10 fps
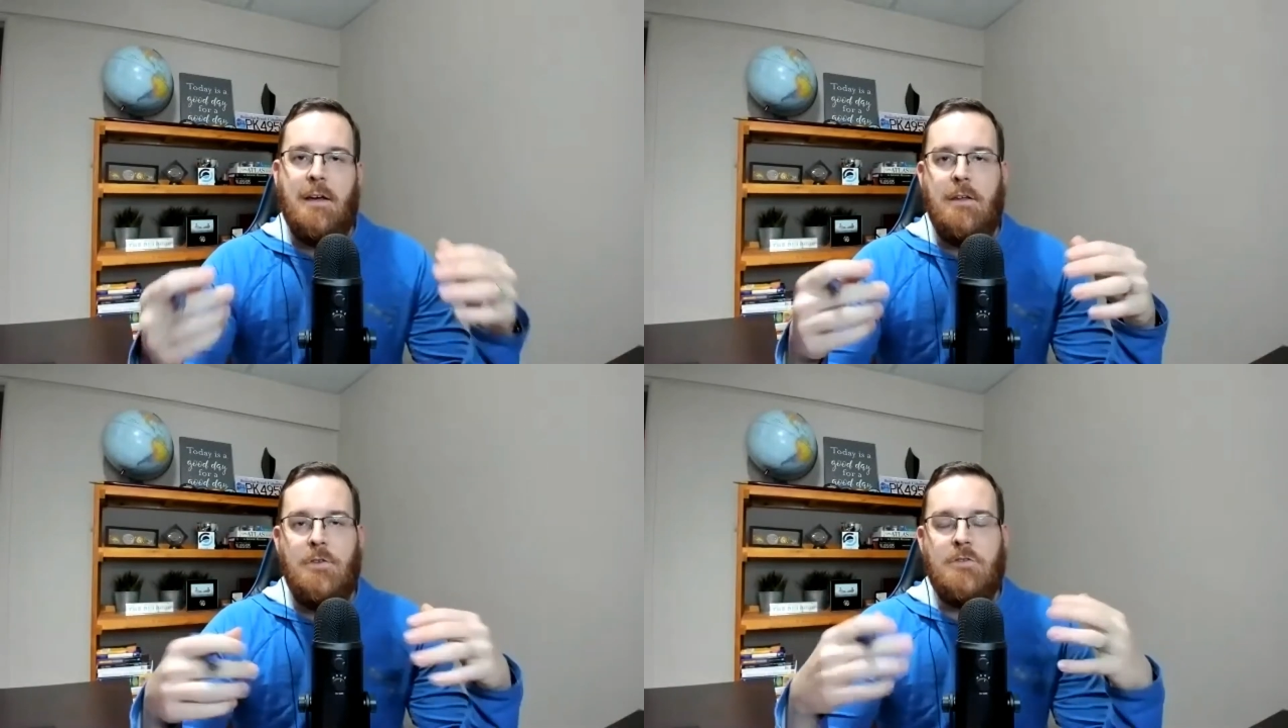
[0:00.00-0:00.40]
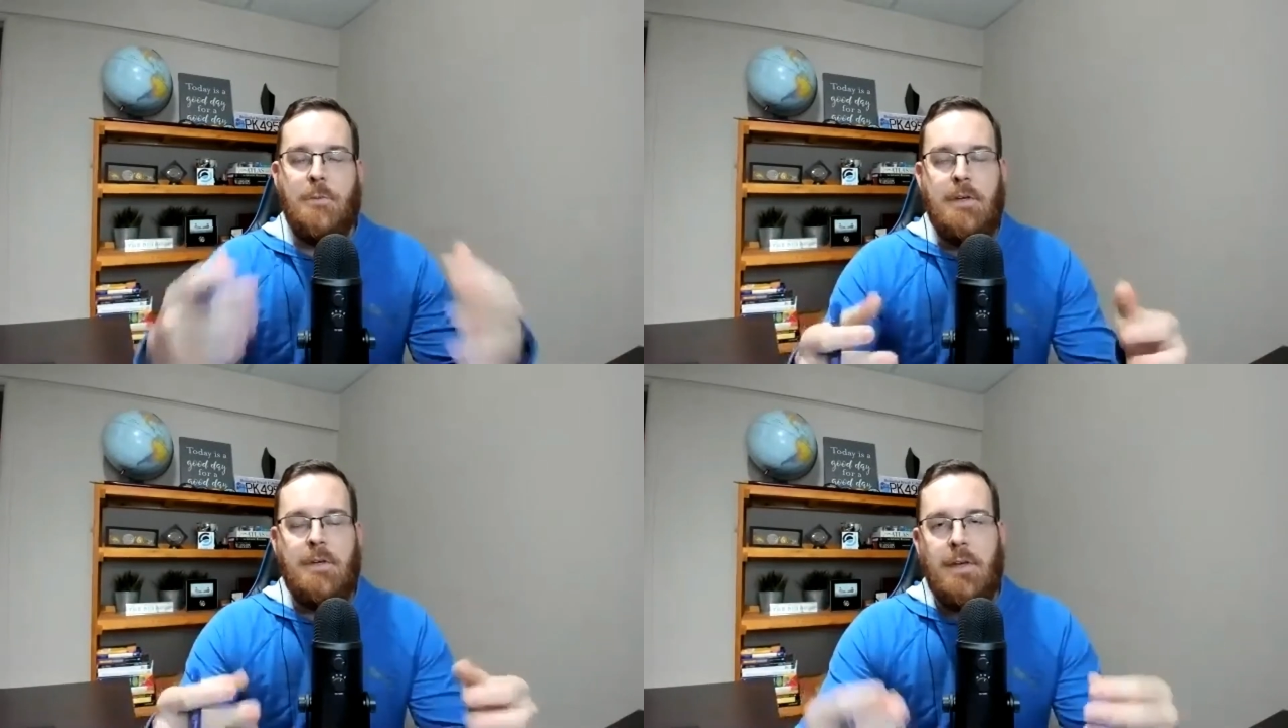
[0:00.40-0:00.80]
It used to
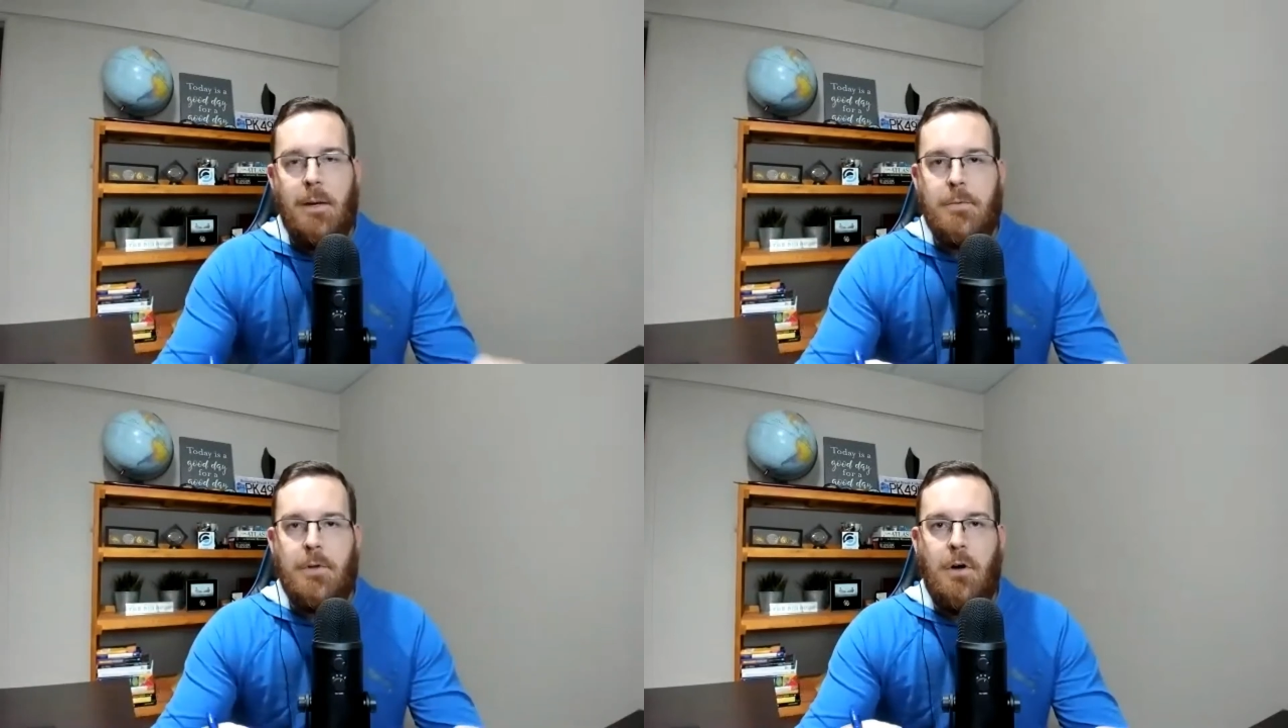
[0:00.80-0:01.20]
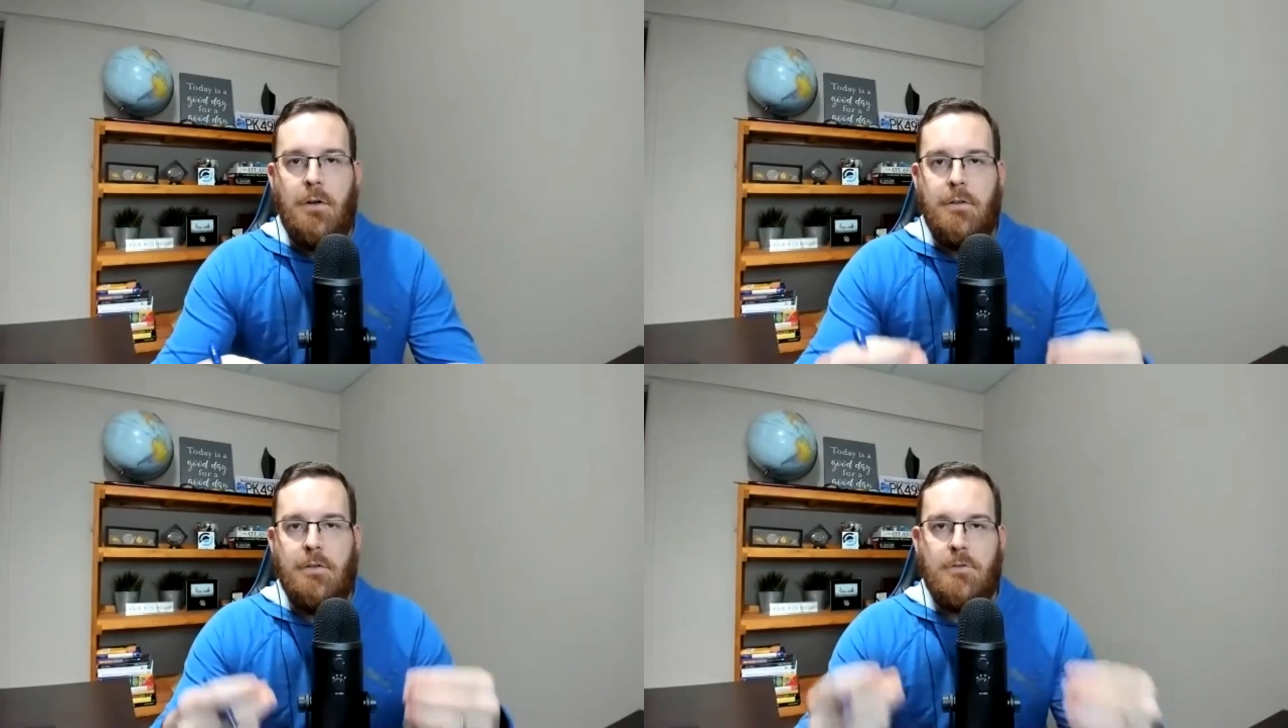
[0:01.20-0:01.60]
be kept
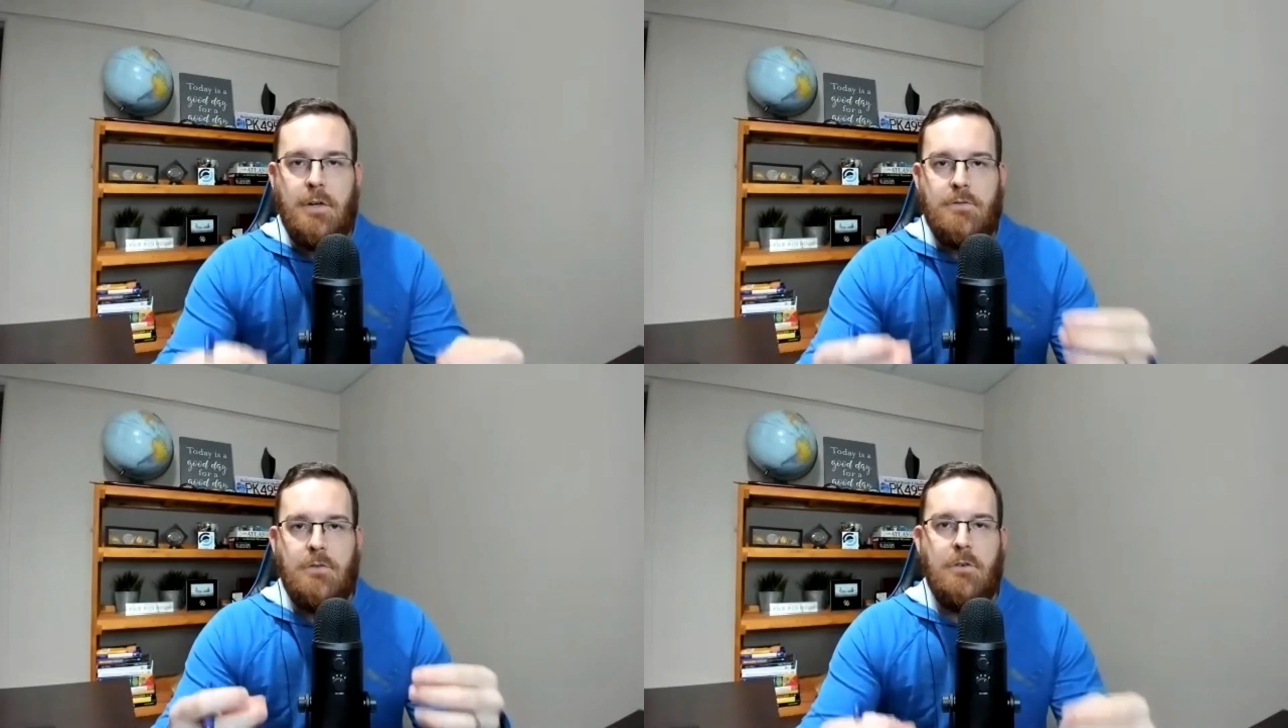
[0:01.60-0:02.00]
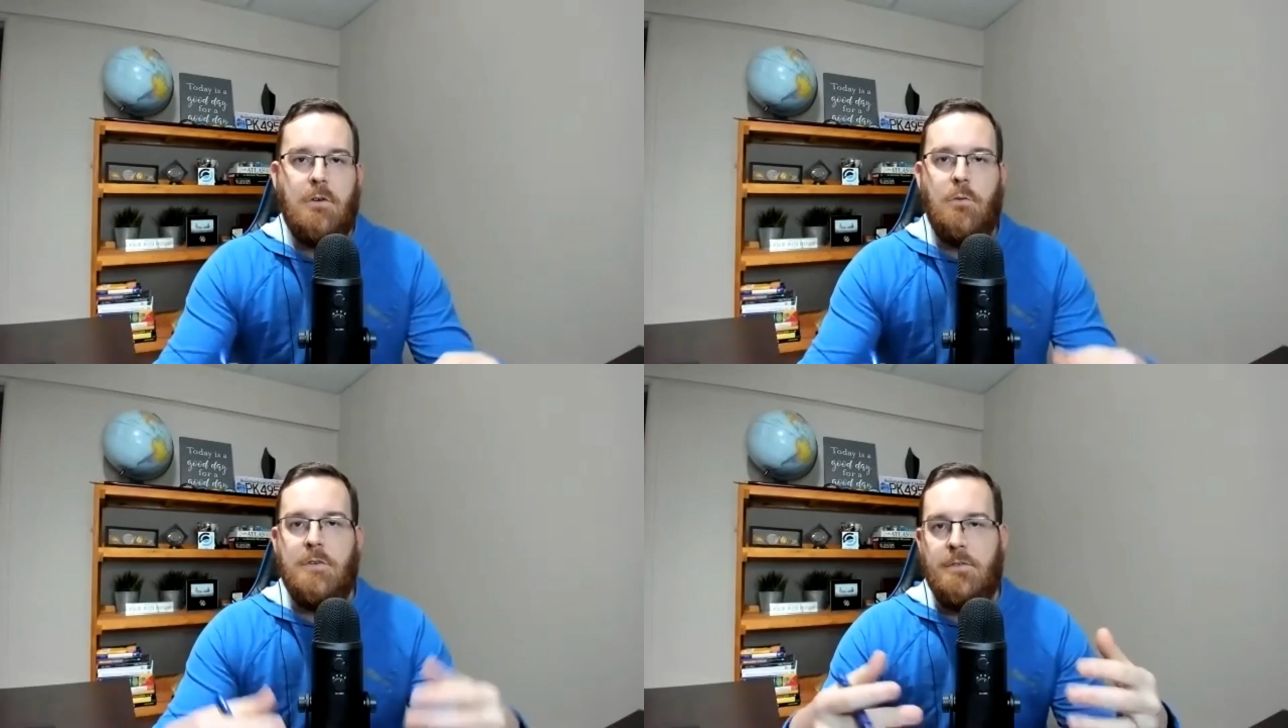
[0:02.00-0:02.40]
on the
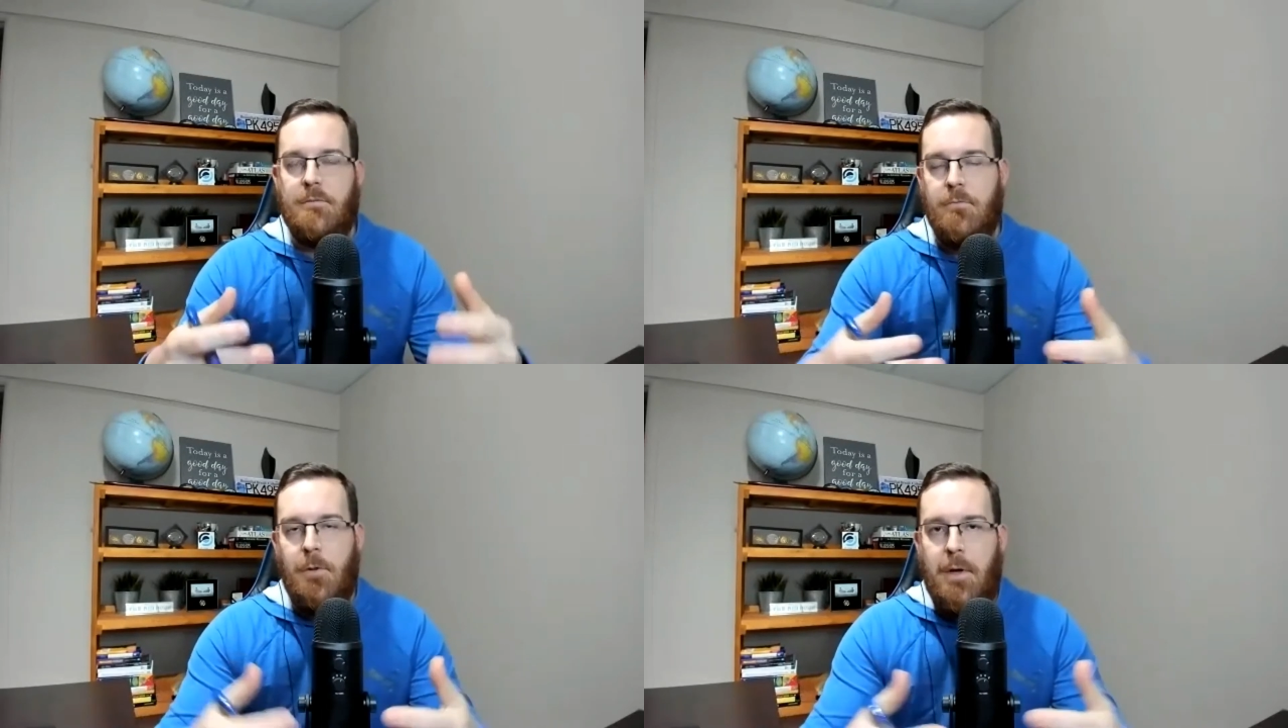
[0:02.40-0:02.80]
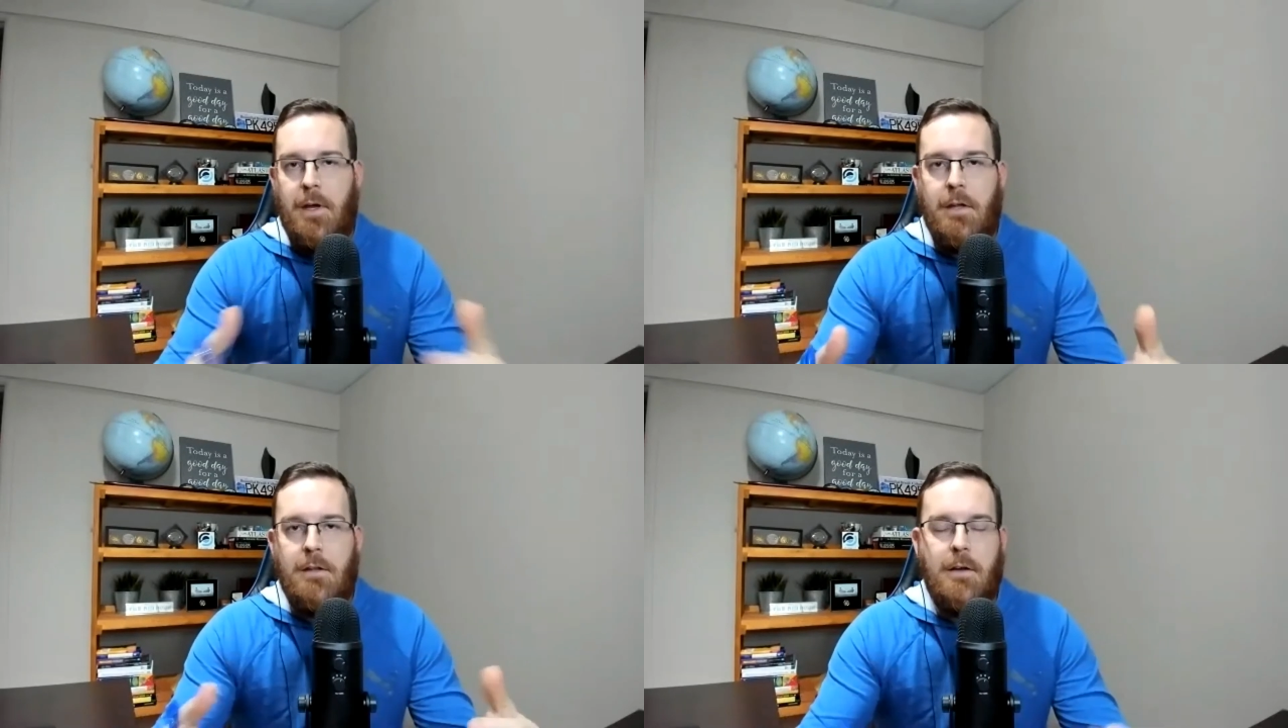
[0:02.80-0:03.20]
Trezor, was the main